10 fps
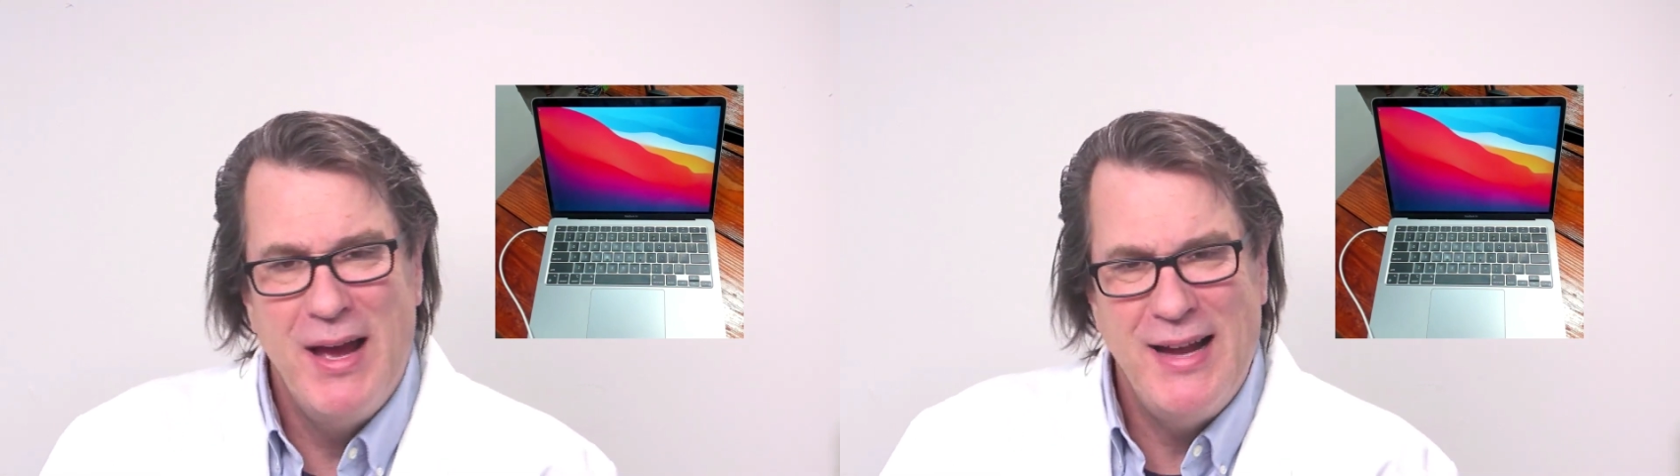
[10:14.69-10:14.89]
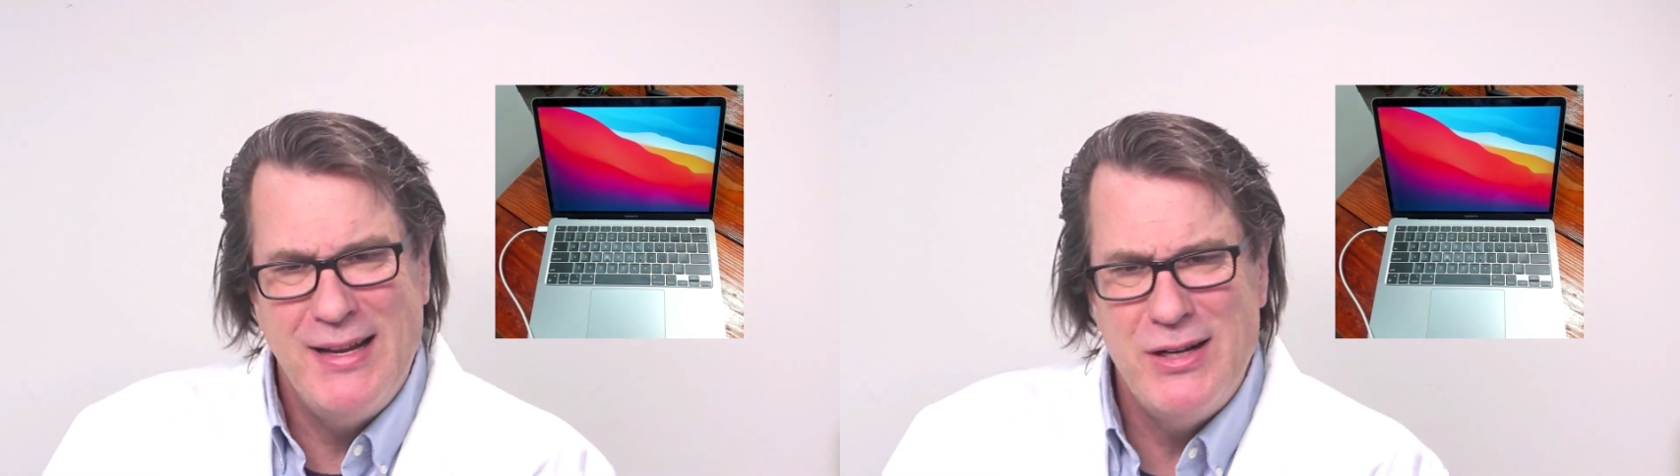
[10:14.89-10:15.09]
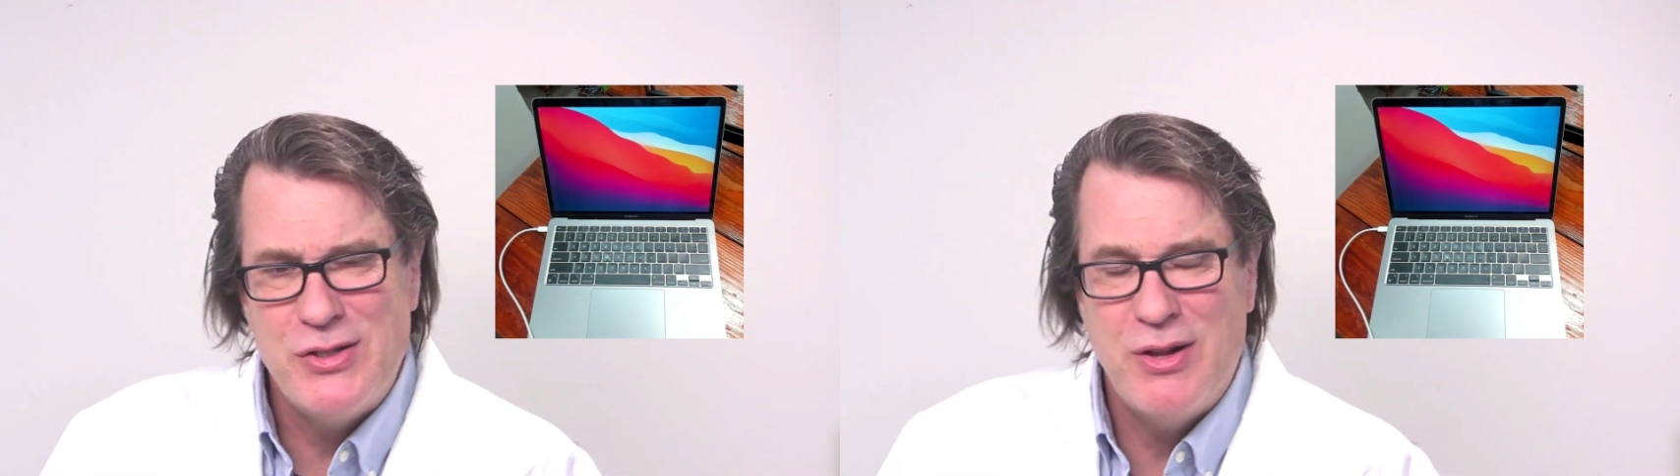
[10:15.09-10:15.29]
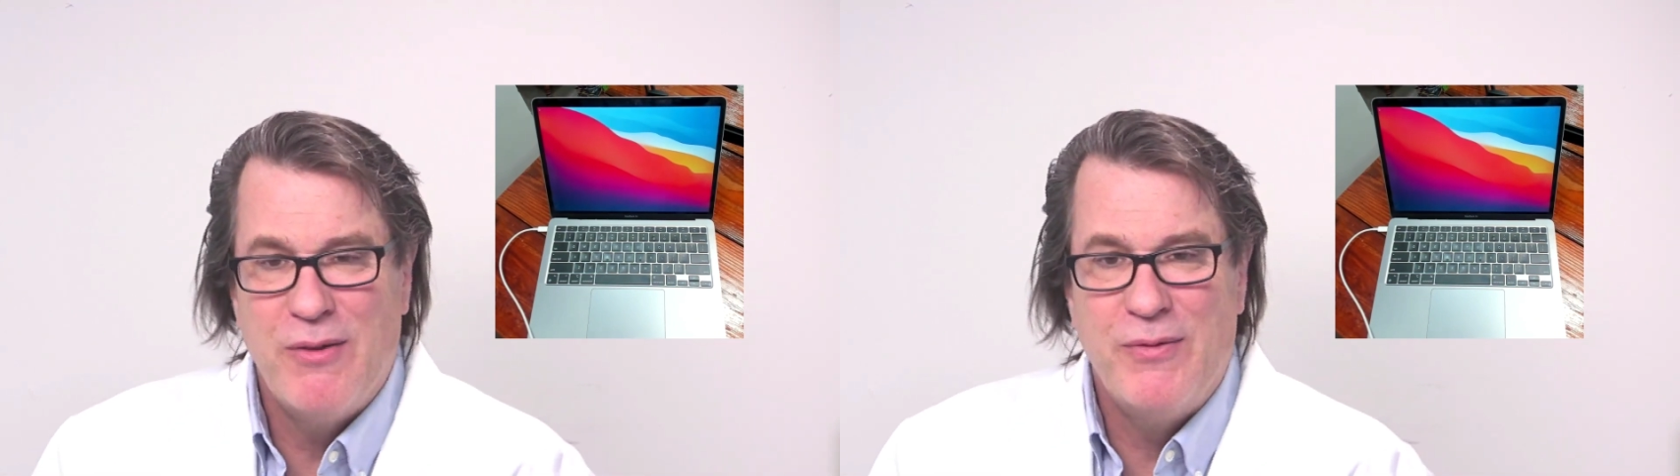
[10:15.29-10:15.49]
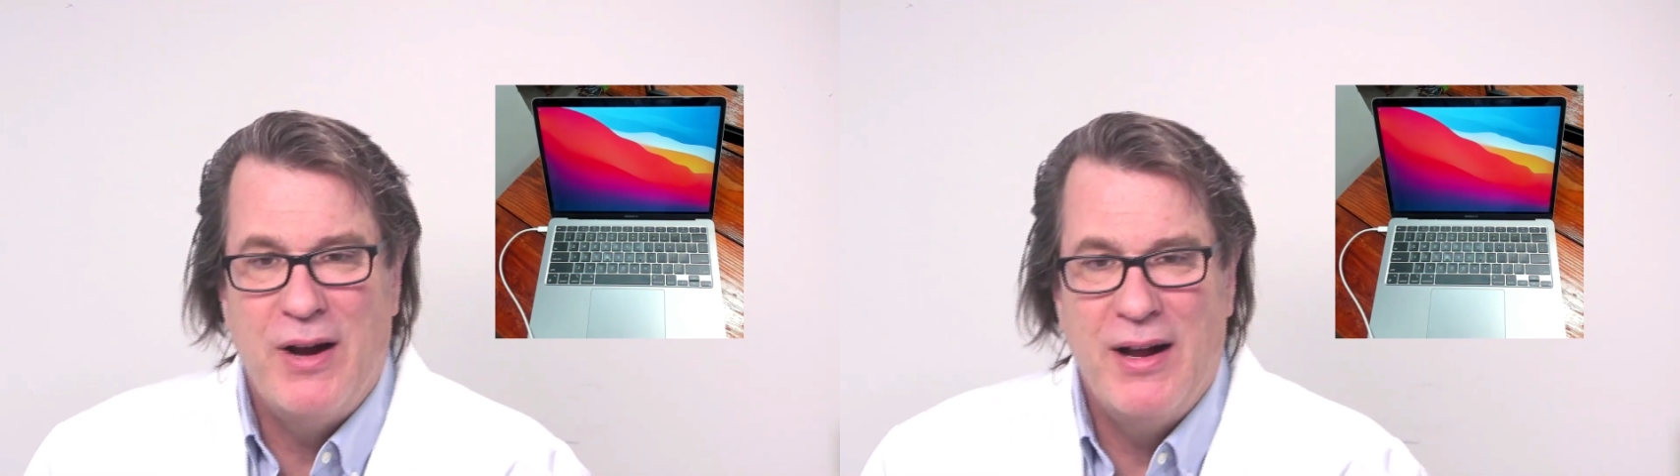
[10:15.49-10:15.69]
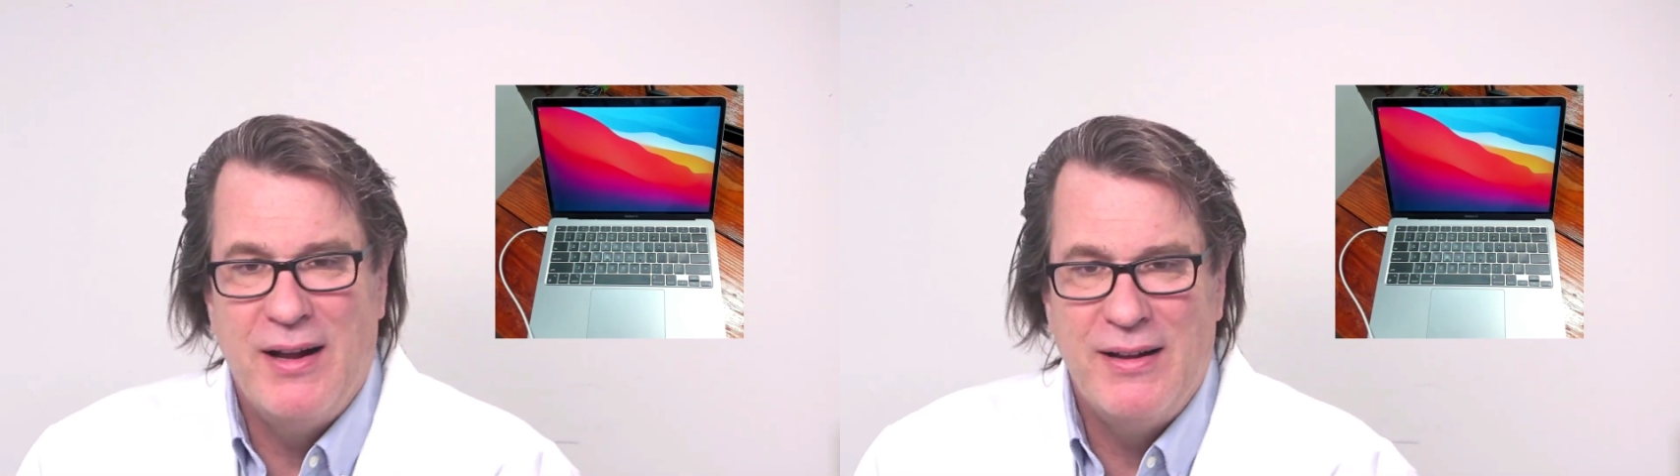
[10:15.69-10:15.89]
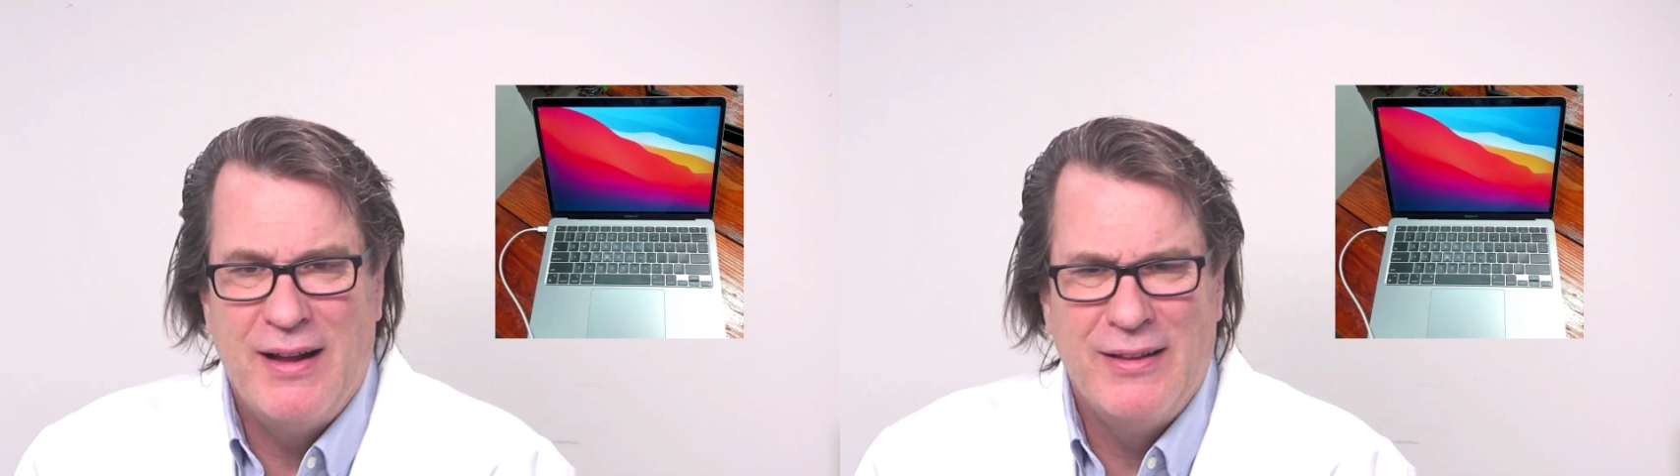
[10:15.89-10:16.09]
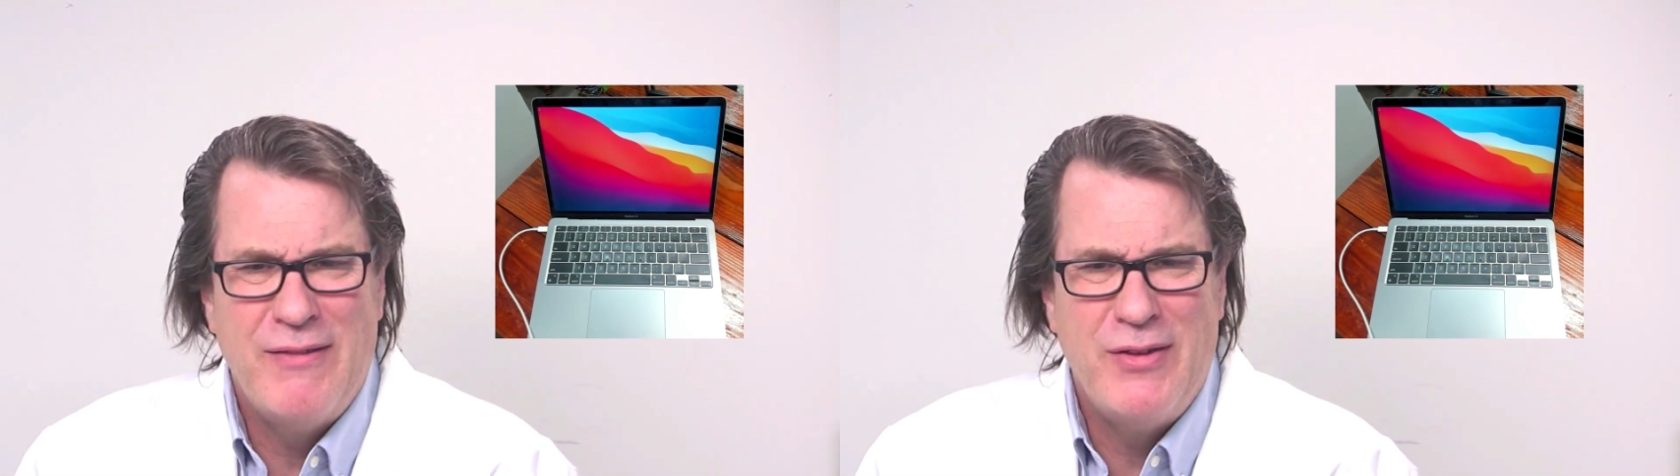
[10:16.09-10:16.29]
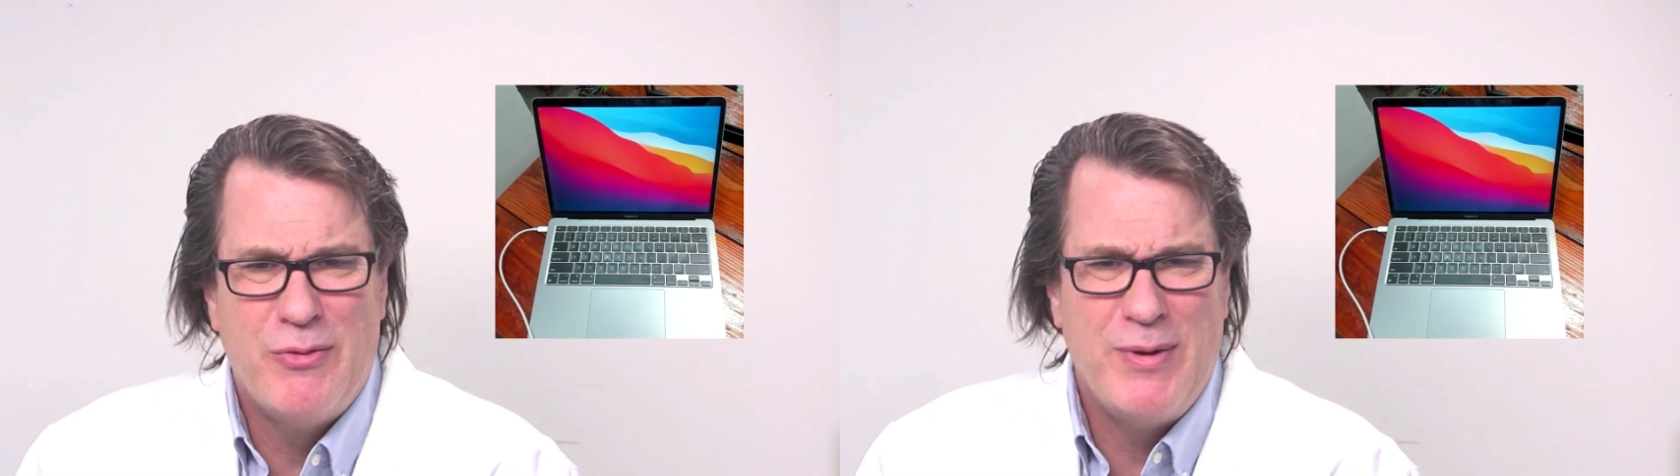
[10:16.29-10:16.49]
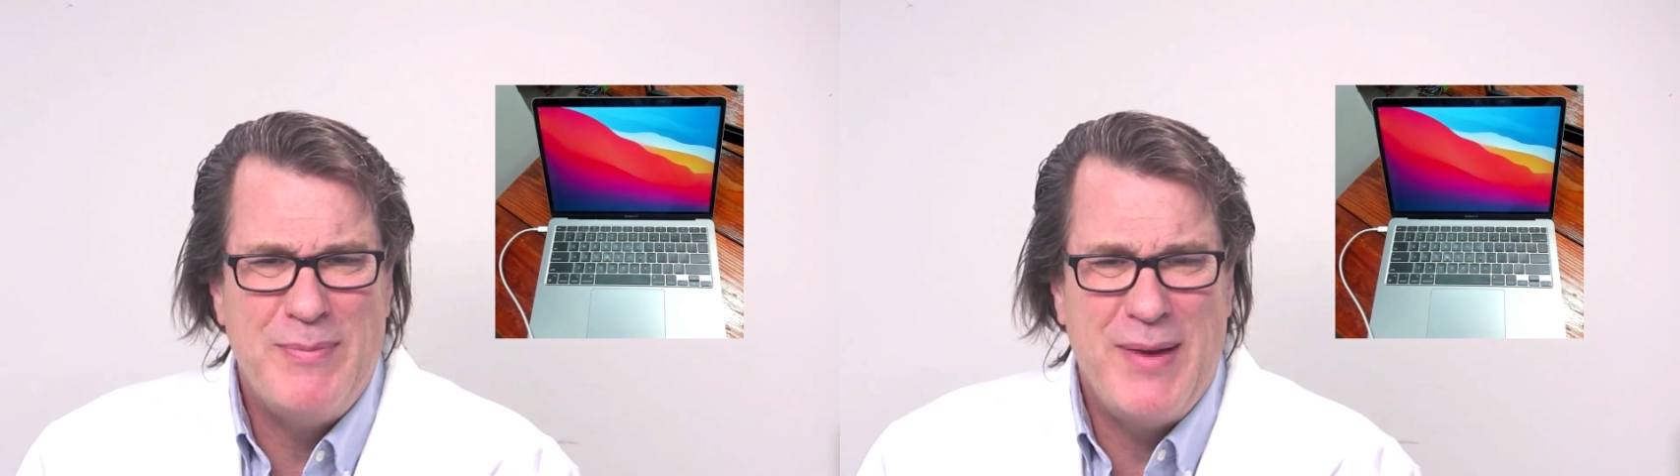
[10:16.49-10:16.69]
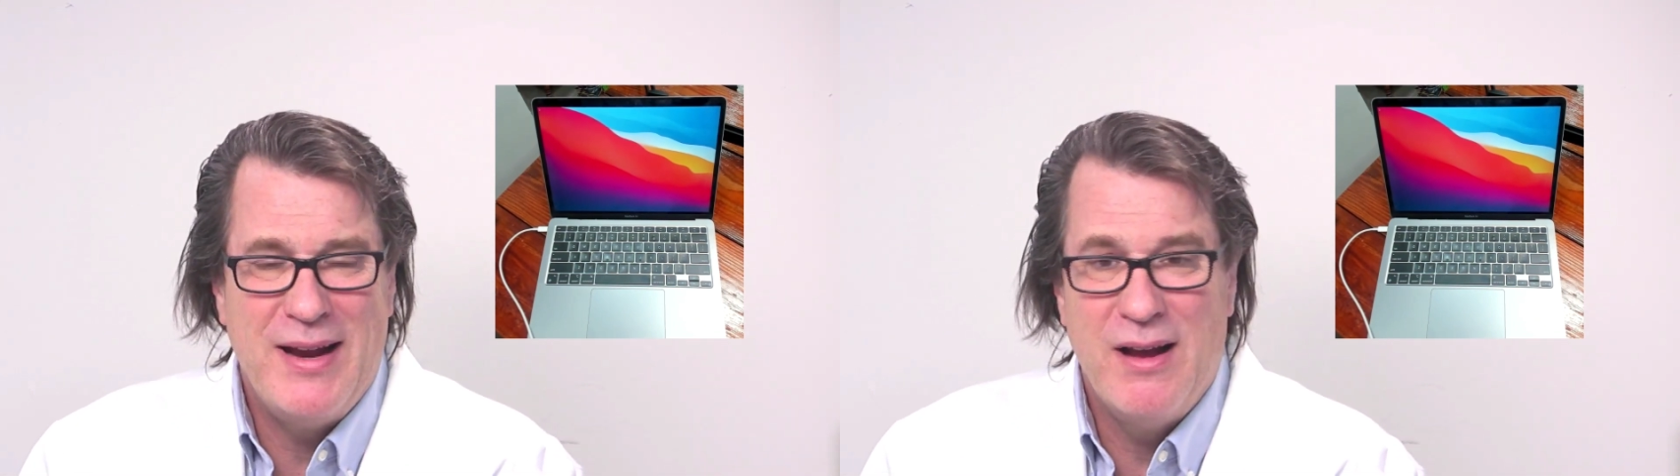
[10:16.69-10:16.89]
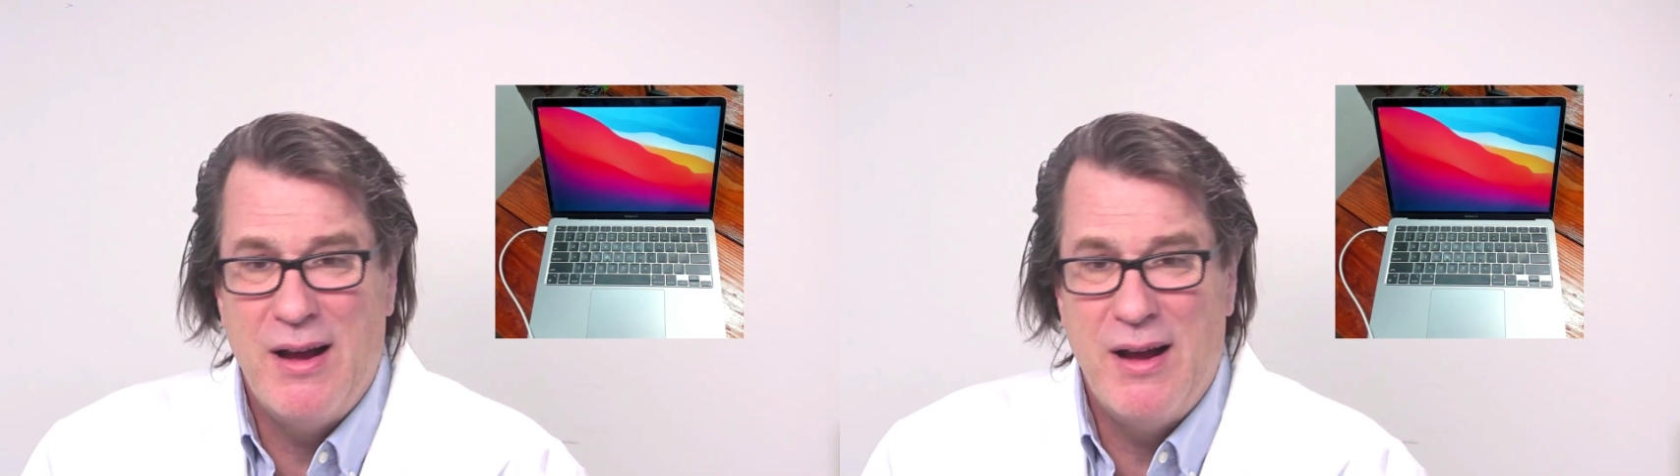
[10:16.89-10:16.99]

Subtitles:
I did install a 11.3 beta,